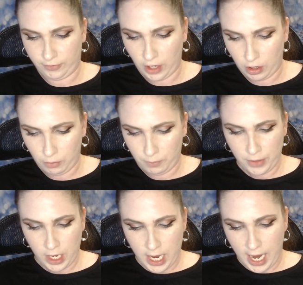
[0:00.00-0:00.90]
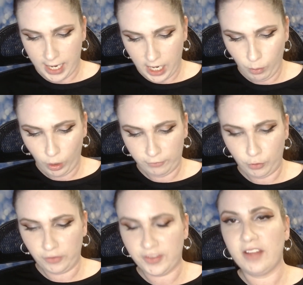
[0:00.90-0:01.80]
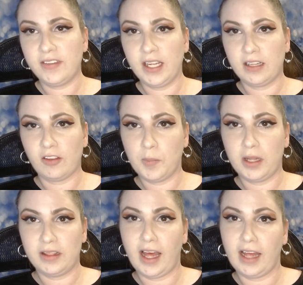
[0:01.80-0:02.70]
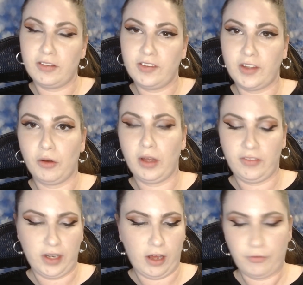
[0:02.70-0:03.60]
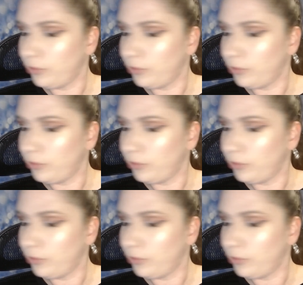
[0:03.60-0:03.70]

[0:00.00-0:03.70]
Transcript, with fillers: So I got one full size thing this month that still is enough for